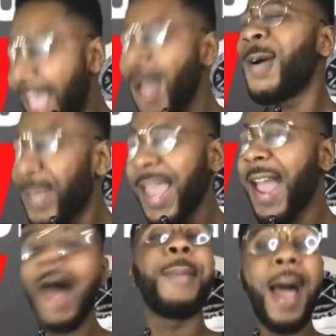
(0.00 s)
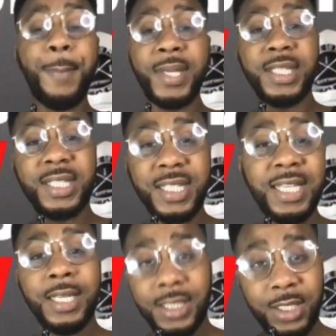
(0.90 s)
I'm happy to
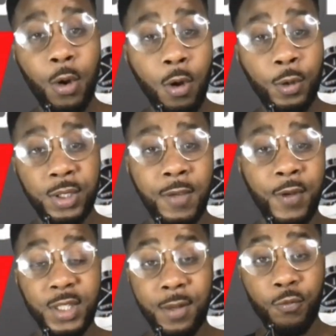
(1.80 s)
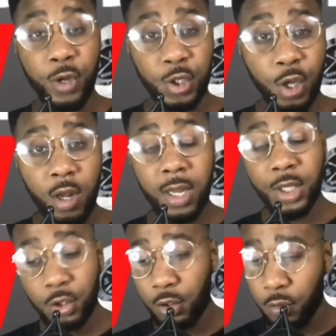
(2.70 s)
see Stone Cold Steve Austin return
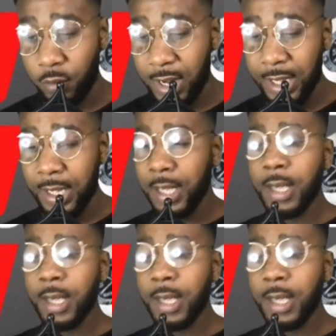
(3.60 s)
into the ring.